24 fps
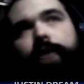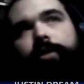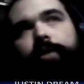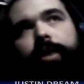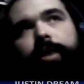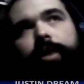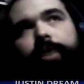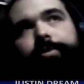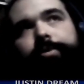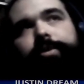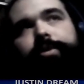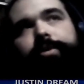at
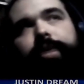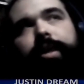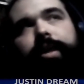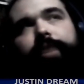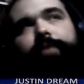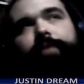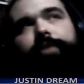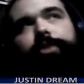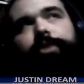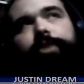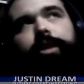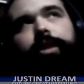
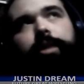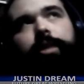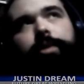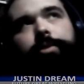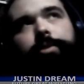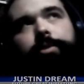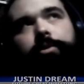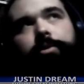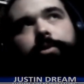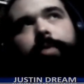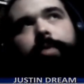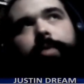FGW
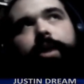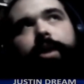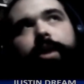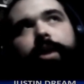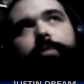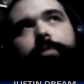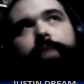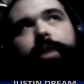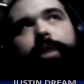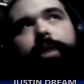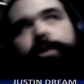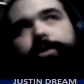about
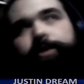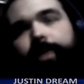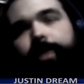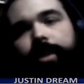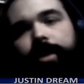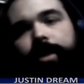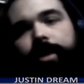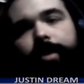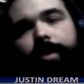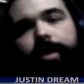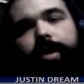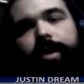possibly coming
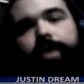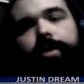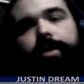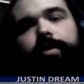in.